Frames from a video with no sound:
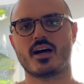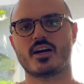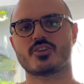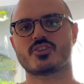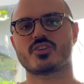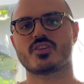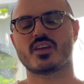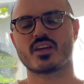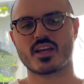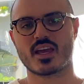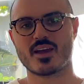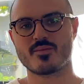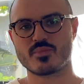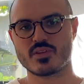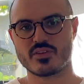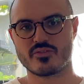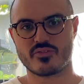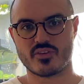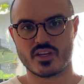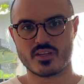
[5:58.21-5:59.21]
She then gave me
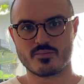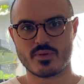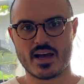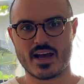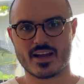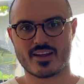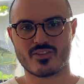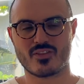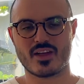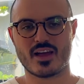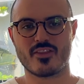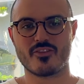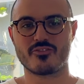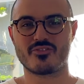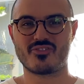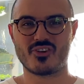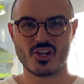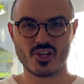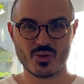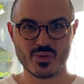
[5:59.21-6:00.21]
the feedback that the
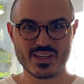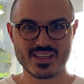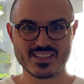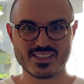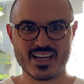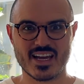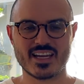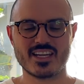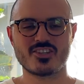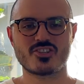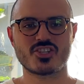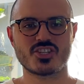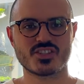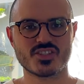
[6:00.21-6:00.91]
following day she